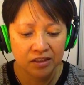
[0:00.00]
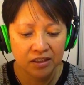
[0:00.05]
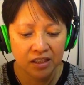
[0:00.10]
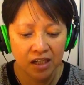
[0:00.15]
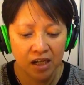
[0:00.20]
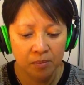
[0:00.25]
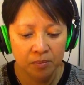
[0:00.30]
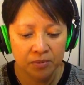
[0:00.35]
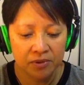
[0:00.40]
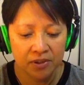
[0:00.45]

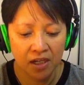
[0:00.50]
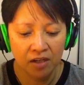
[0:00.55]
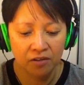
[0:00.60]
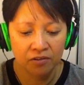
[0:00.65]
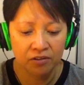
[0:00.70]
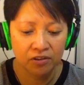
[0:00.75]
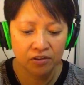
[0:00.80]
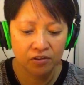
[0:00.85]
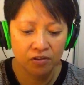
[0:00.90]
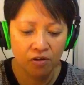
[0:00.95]
comes out
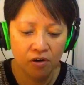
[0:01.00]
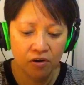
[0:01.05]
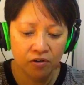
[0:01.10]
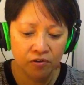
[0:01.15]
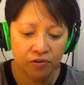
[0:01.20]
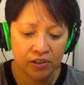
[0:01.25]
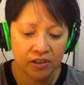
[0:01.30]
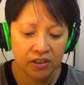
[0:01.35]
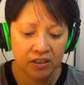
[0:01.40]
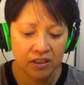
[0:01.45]

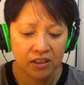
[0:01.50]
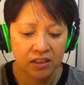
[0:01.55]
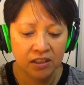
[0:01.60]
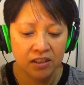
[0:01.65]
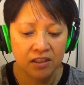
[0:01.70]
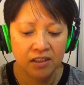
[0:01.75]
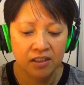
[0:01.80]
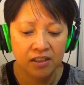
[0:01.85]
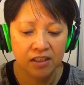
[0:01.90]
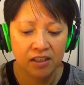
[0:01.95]
concretely
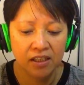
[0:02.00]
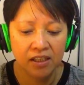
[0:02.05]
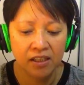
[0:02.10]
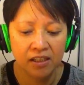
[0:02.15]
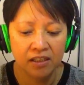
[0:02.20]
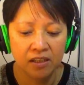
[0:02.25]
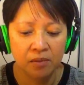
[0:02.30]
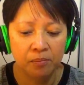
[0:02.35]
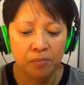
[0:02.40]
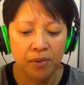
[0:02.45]

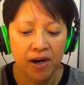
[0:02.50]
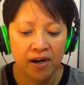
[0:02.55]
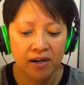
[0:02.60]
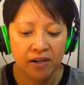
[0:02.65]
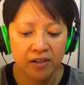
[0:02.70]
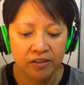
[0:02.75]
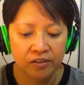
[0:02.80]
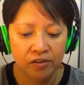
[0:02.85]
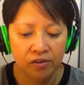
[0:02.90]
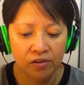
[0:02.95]
in the
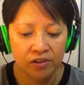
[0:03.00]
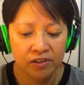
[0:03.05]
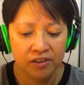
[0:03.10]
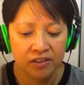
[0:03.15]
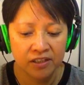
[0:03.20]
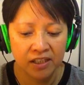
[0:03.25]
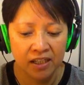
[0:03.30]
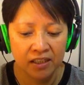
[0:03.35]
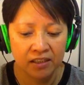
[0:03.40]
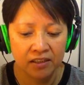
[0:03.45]
paradox
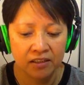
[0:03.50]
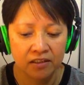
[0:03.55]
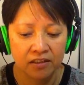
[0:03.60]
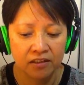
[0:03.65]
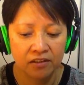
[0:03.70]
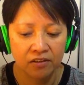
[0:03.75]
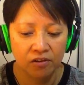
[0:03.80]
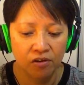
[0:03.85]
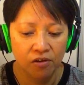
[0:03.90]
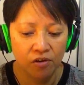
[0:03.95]
that
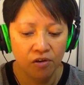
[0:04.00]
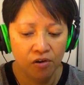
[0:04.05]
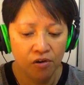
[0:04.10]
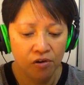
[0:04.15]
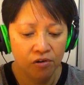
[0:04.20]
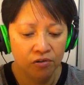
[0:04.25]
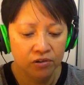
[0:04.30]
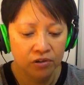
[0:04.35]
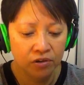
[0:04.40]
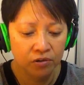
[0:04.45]

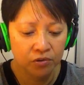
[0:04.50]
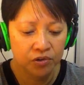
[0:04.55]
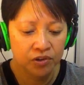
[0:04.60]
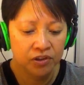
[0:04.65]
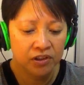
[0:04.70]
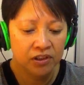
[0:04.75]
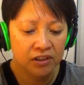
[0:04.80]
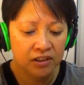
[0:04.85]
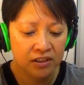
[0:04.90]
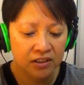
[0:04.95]
although
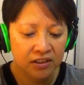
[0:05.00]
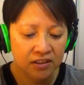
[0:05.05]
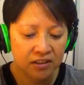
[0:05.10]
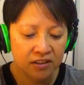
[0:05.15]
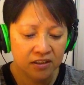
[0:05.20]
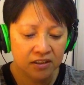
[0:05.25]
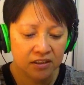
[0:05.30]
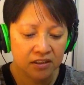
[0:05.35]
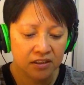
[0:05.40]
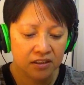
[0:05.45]
sin
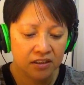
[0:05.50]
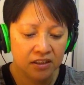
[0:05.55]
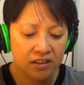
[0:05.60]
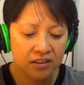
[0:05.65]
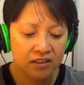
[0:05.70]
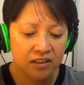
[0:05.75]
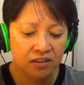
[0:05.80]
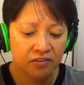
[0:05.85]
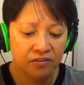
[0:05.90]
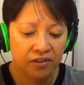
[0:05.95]
is
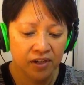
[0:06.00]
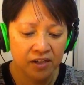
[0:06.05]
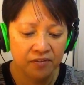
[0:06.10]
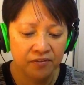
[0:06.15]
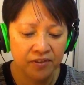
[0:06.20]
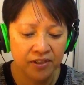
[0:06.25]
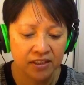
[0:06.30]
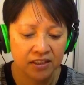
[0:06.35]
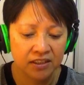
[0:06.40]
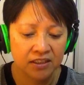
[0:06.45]
the
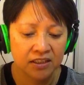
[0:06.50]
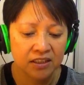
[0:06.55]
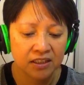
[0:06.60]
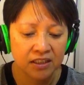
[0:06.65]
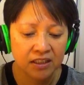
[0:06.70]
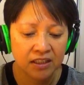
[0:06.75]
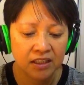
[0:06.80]
gravest